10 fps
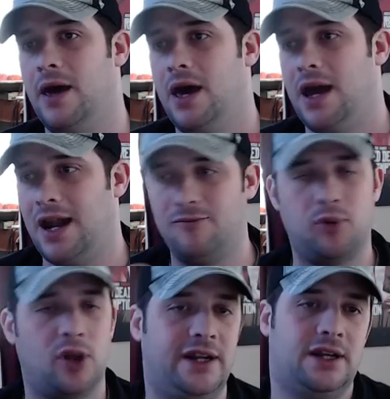and I've
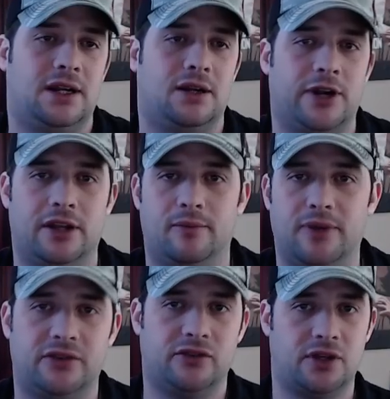played it on a regular
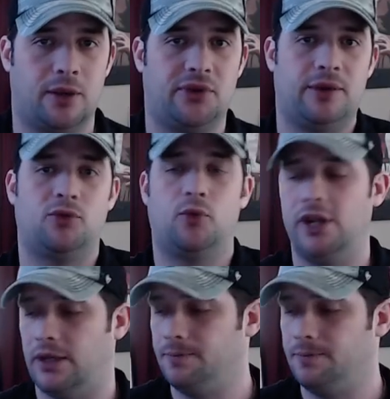basis a couple times a week.